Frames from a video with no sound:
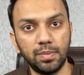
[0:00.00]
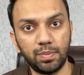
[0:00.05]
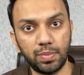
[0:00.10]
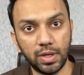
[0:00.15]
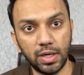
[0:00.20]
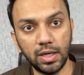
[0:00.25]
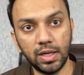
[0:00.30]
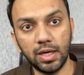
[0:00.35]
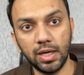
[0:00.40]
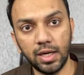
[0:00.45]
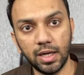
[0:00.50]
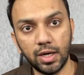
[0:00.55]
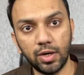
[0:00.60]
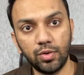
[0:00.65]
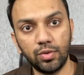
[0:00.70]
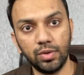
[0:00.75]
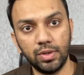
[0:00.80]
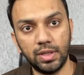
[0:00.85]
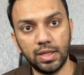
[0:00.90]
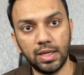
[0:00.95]
printed
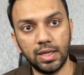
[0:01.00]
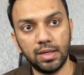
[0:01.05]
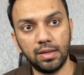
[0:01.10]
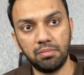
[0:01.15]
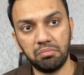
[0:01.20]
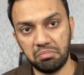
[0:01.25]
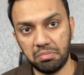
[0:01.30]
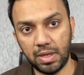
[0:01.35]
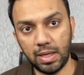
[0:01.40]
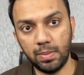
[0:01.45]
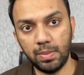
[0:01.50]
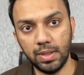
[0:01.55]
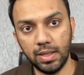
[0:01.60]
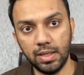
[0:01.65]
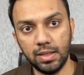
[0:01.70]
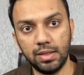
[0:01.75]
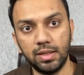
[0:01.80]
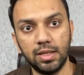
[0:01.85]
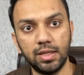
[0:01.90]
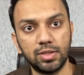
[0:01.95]
out, then
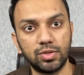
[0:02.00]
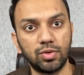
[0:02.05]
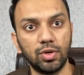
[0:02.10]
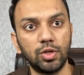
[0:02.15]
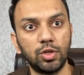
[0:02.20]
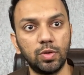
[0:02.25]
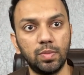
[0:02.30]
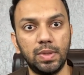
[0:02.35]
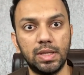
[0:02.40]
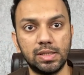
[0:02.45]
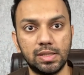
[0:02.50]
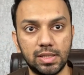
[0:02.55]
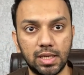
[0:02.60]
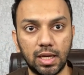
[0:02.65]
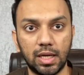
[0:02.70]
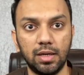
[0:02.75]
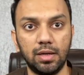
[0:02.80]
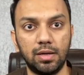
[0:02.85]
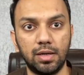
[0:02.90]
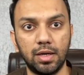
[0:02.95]
maybe there's going to be a
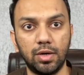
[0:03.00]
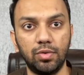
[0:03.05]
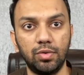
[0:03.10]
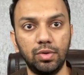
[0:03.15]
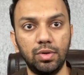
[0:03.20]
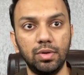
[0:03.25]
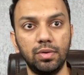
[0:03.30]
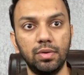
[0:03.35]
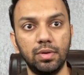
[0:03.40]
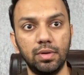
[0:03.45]
second round